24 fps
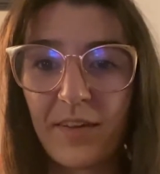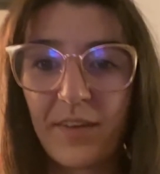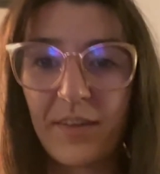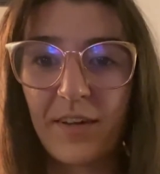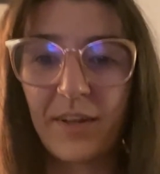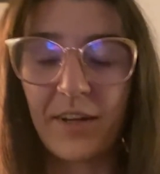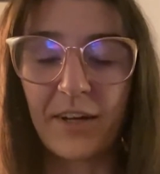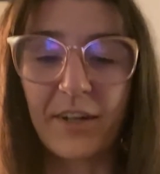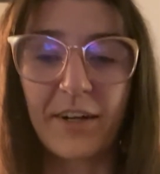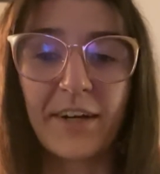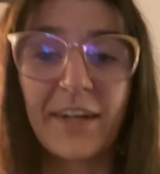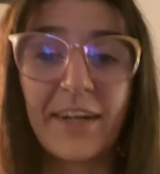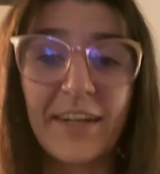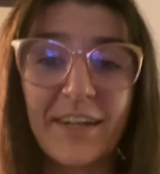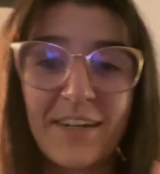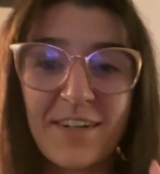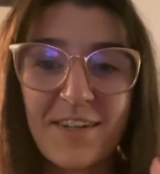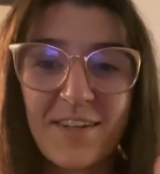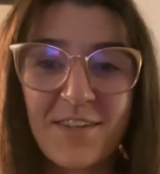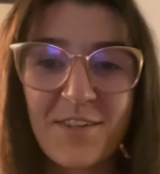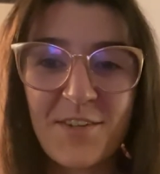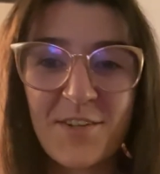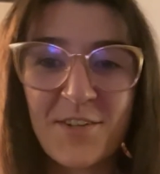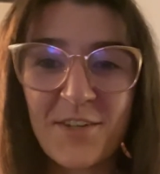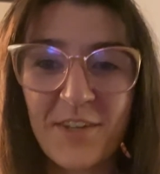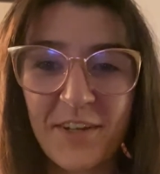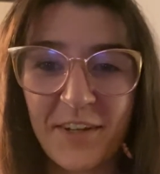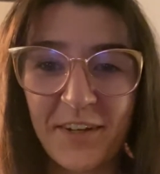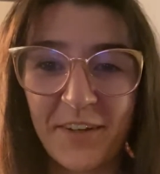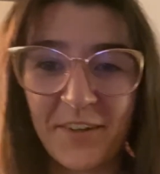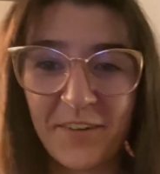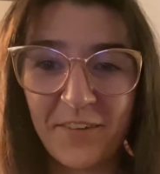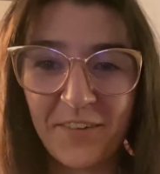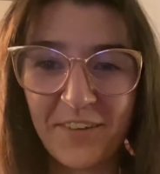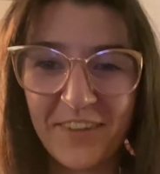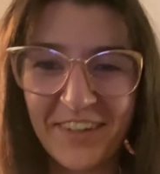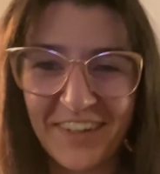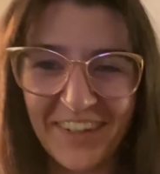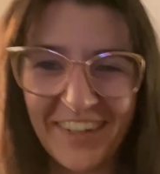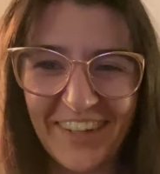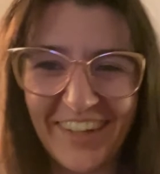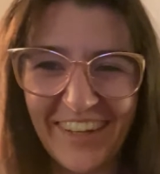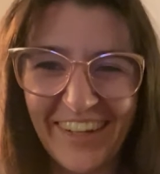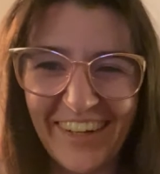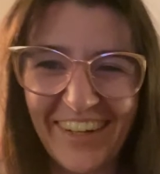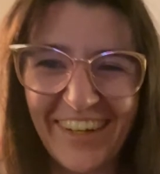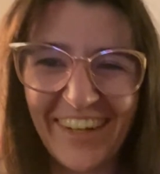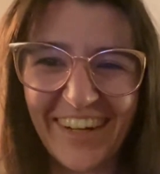All right, so
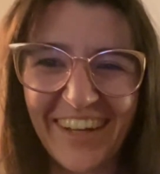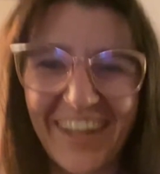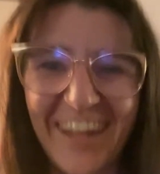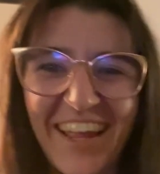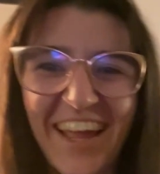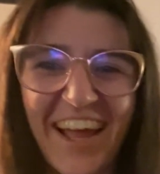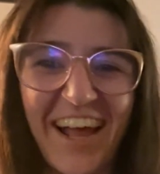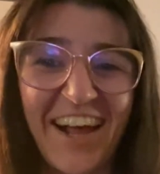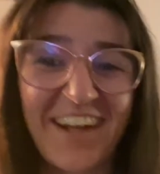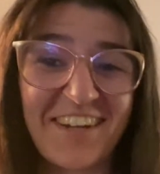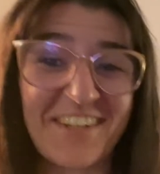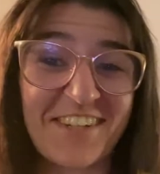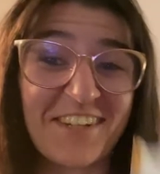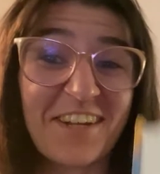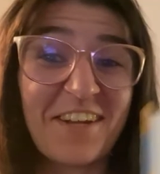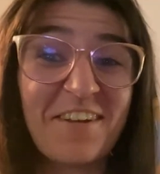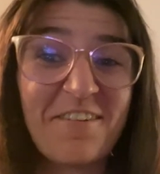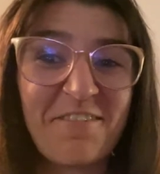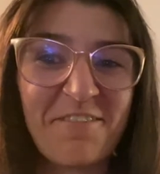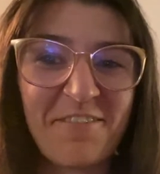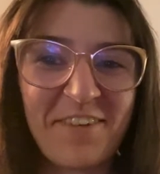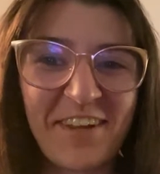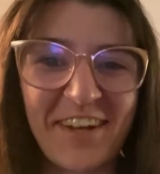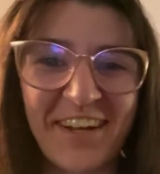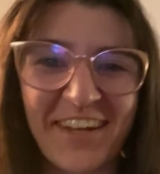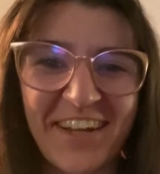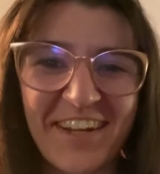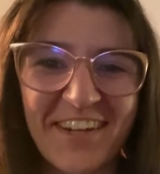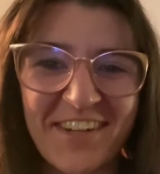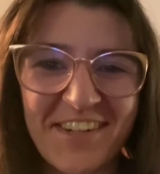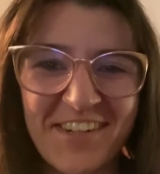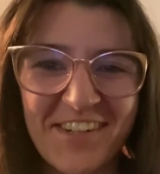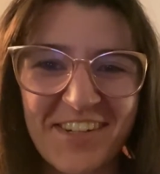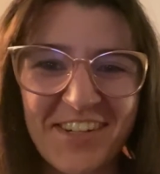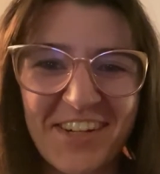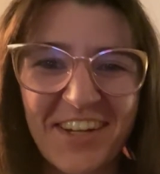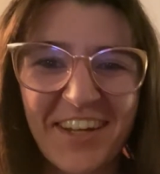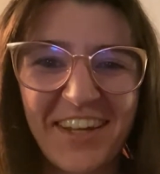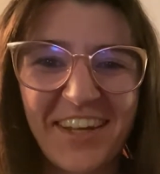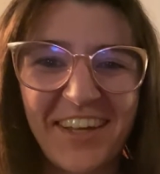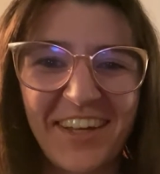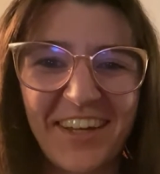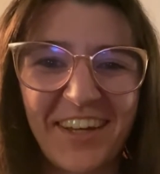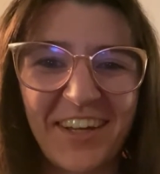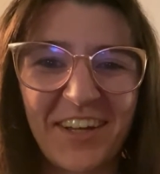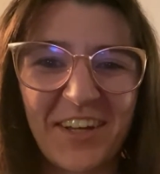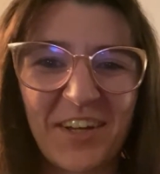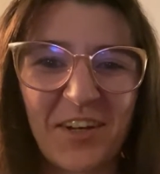I did finish
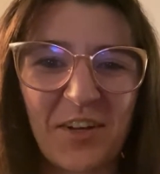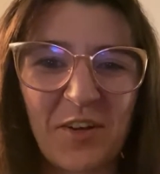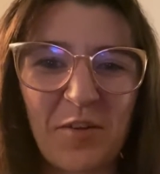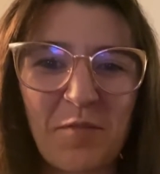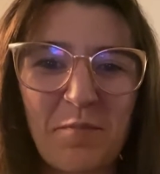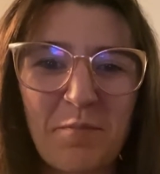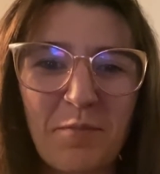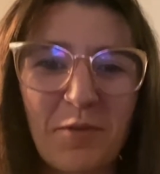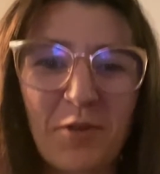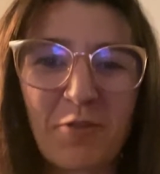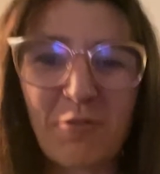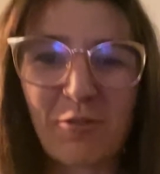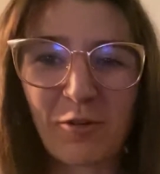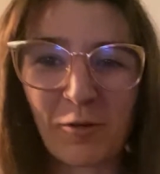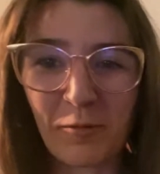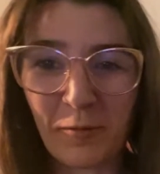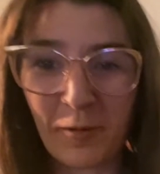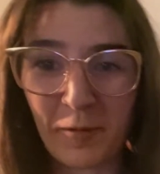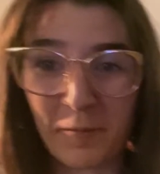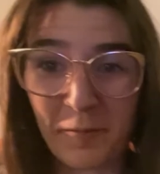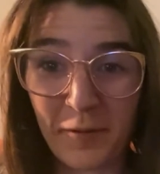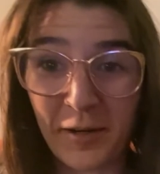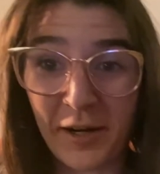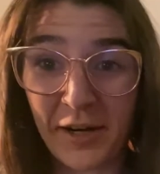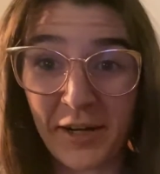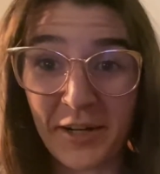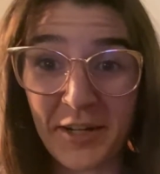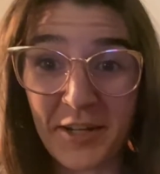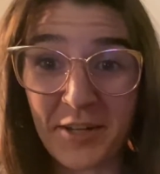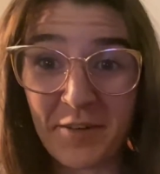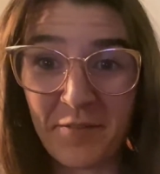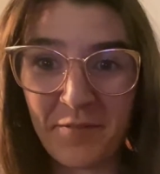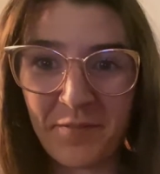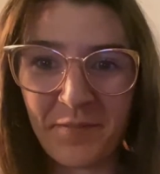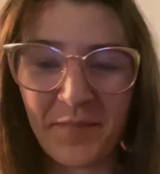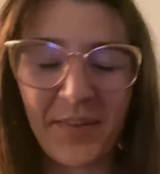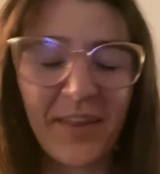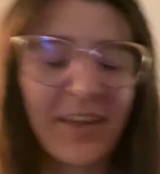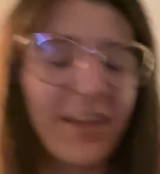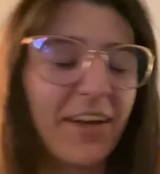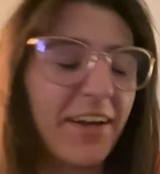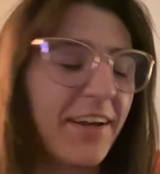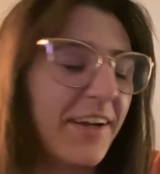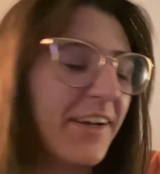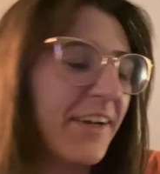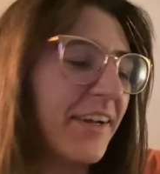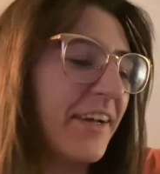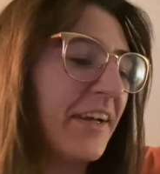Beautiful World, Where Are You?
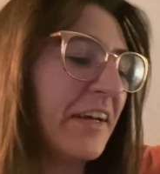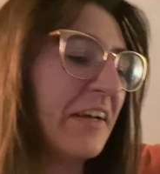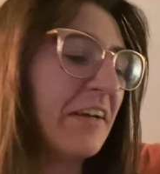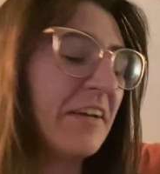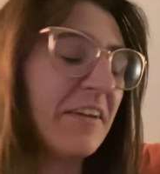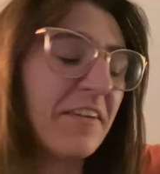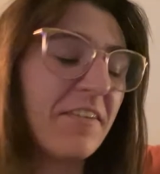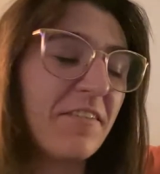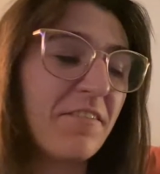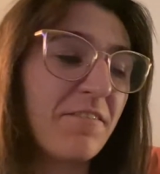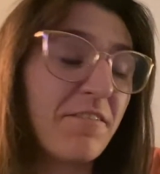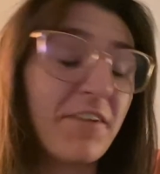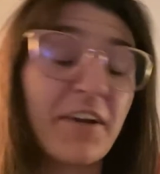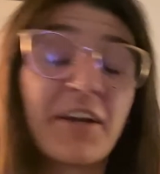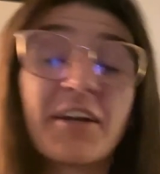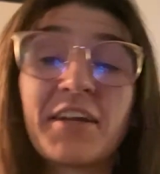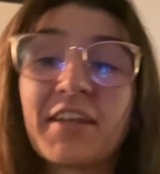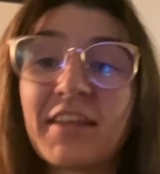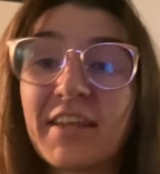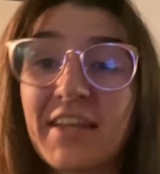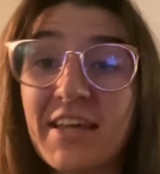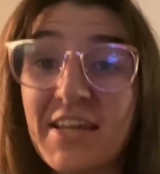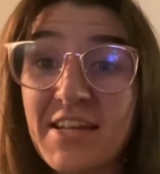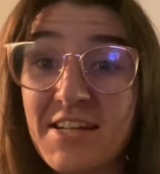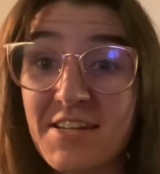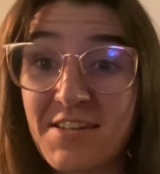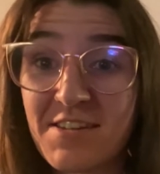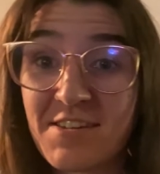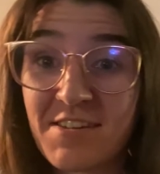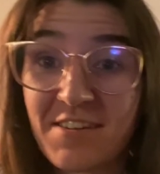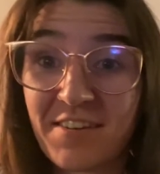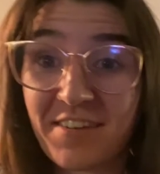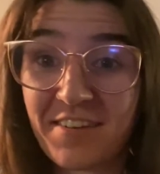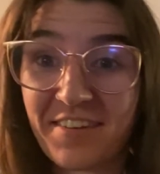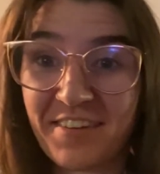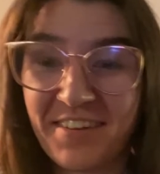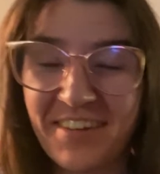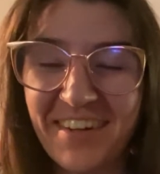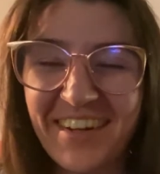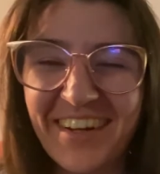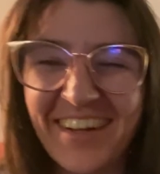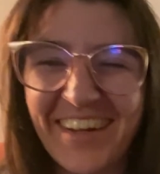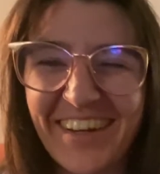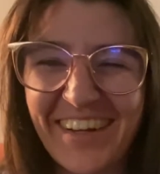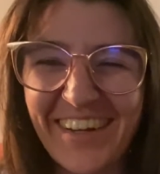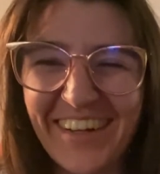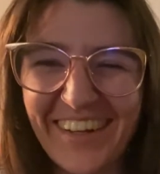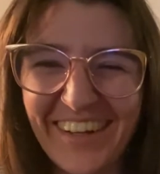Very late
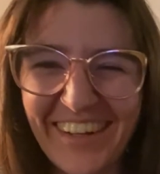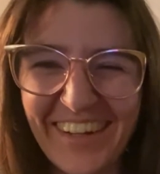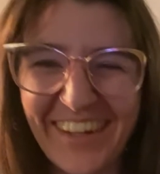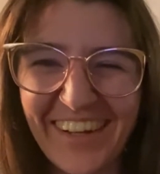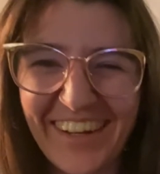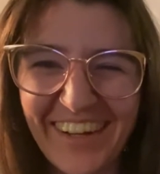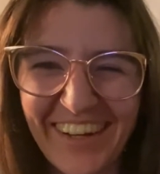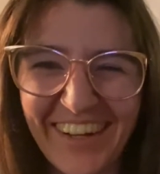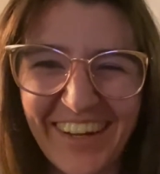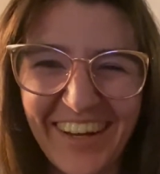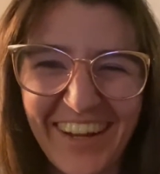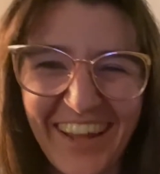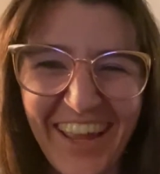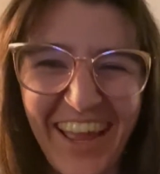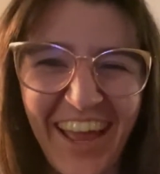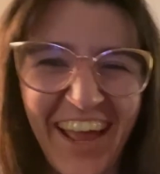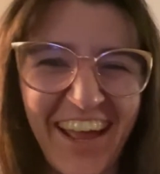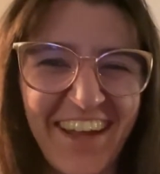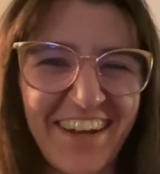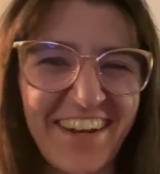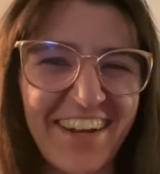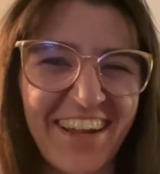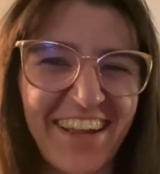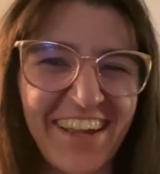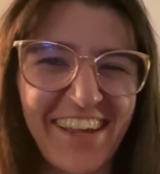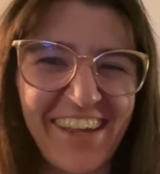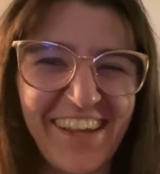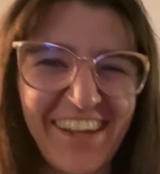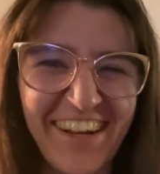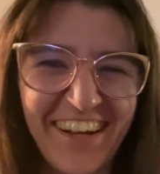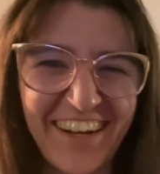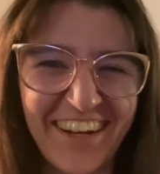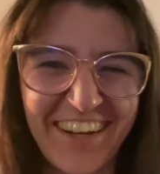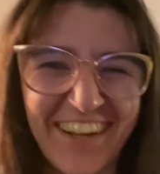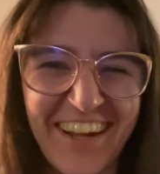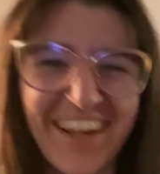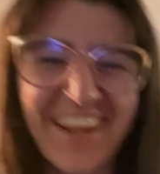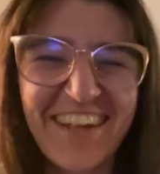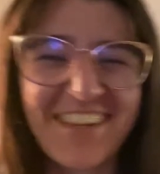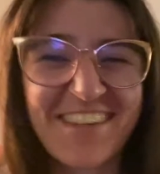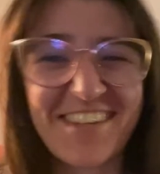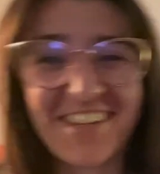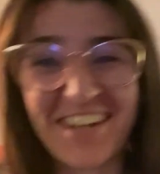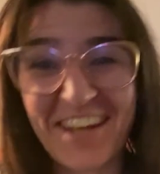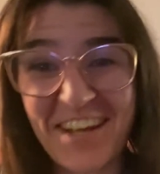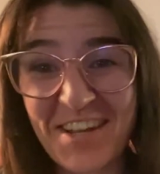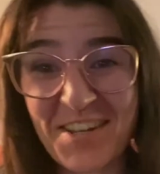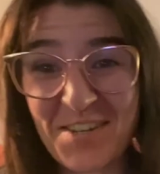at night.
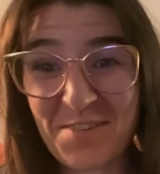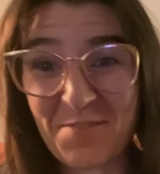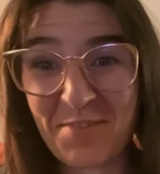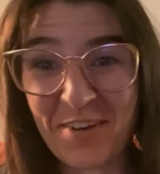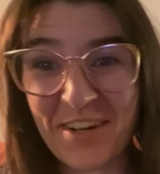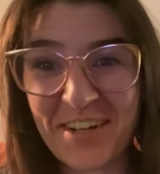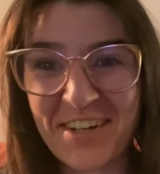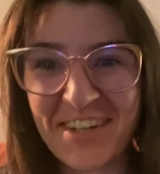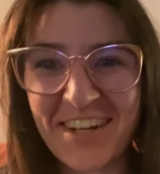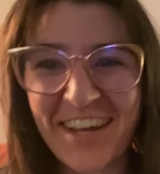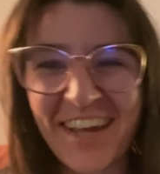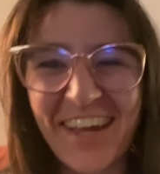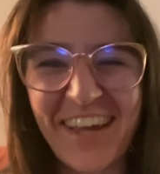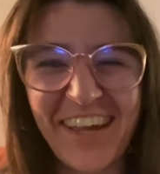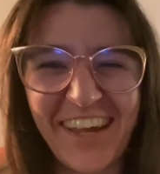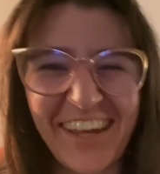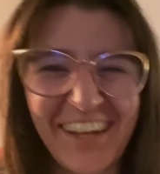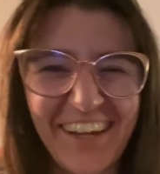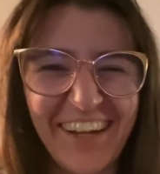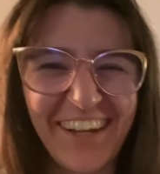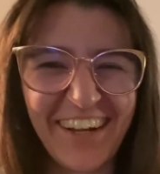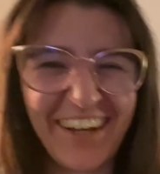Today is Monday.